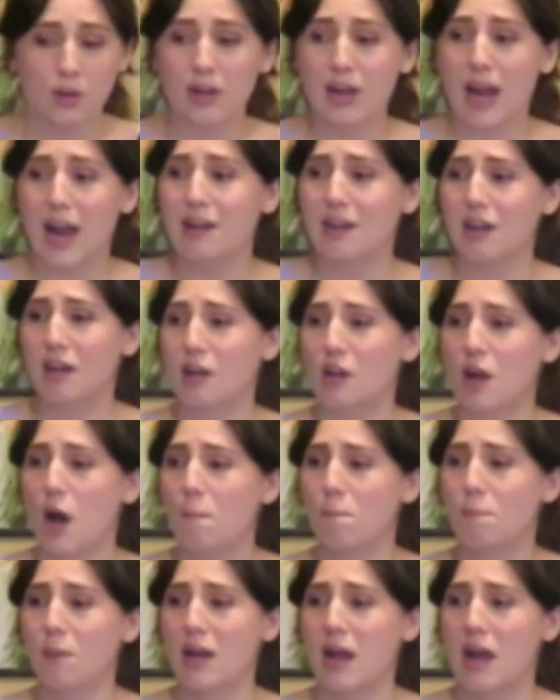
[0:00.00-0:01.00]
creating an
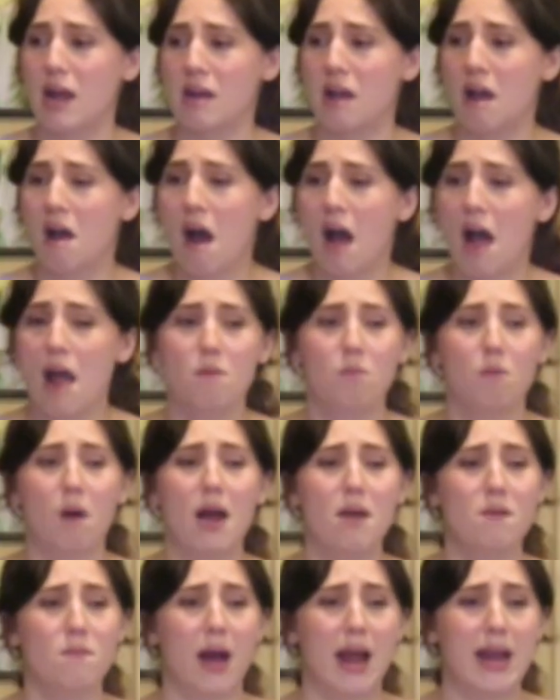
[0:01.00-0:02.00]
opening, a
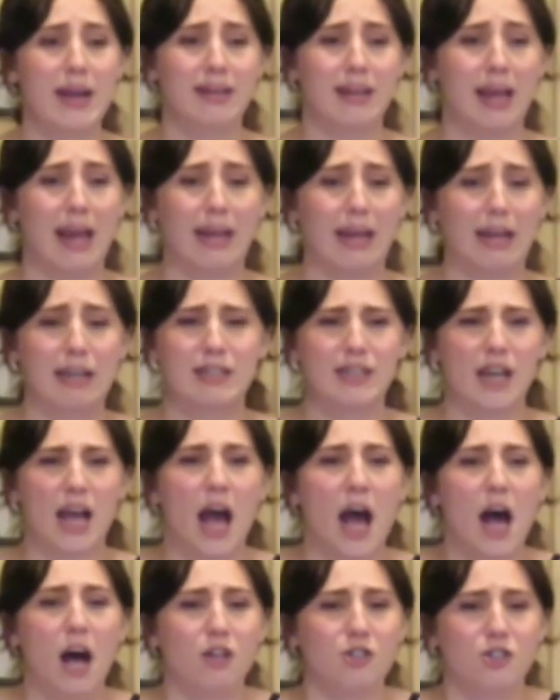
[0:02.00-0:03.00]
one-way ticket to
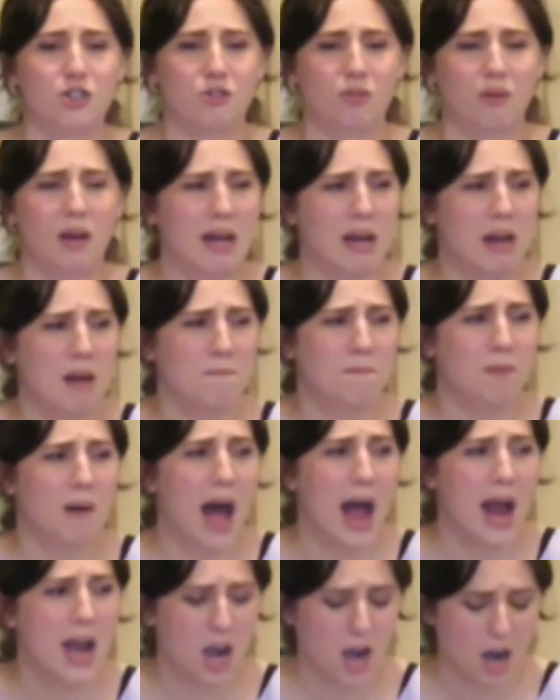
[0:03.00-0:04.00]
hell's greedy
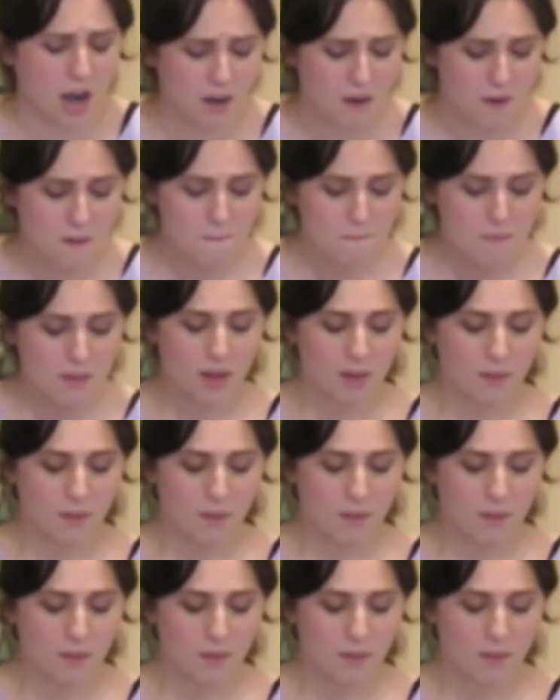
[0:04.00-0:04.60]
pyre.